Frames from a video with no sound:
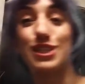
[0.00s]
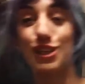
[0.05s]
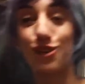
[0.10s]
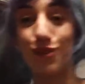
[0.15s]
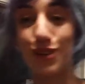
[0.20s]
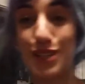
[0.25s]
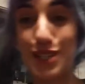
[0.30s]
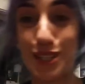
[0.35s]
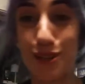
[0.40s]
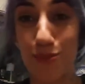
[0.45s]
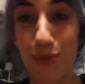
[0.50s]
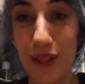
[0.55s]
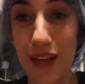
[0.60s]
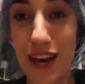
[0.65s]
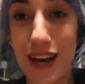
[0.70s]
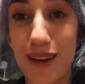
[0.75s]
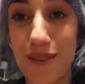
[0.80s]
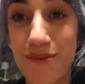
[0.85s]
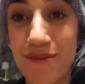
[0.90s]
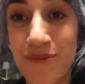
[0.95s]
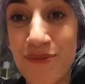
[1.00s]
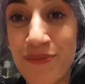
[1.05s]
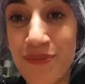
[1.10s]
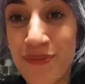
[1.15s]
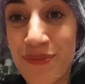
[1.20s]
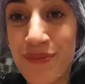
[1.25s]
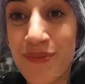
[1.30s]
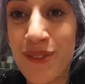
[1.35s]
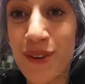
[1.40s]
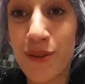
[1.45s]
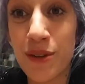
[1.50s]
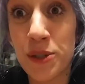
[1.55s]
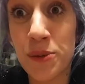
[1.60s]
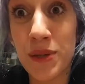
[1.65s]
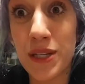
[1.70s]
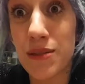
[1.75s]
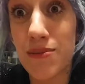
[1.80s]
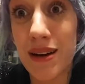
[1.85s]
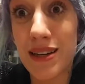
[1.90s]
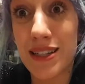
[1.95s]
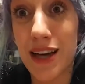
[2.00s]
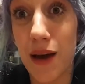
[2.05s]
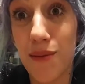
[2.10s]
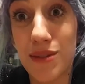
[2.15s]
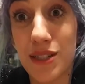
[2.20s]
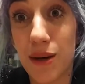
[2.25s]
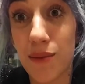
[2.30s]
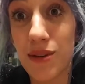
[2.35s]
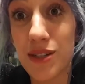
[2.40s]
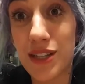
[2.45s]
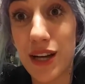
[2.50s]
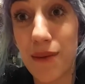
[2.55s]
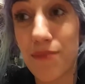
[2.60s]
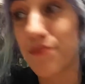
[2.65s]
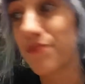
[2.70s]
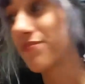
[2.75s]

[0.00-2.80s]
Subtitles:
when she wants to play. Which means my time is almost